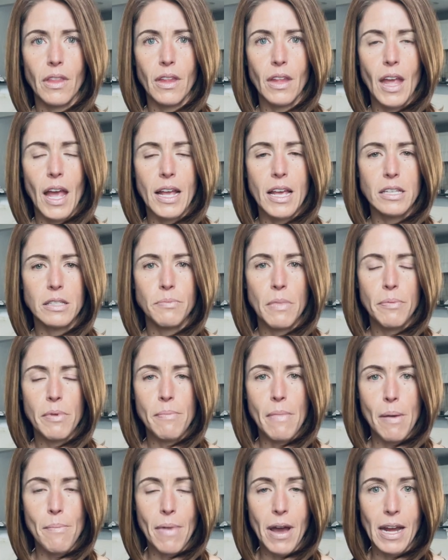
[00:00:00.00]
I guess maybe
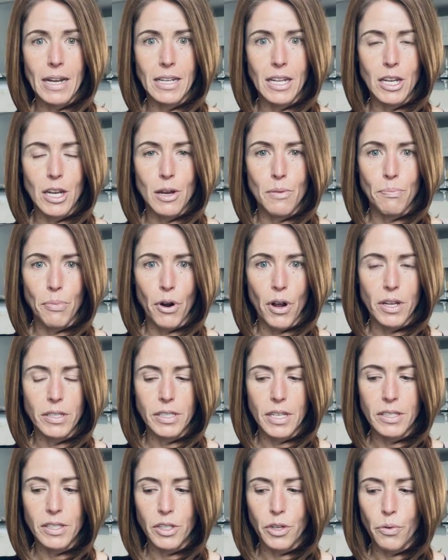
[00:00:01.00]
my mind needed to
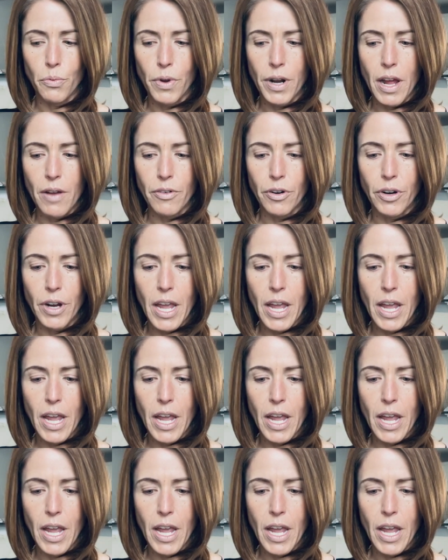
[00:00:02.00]
process it or whatever.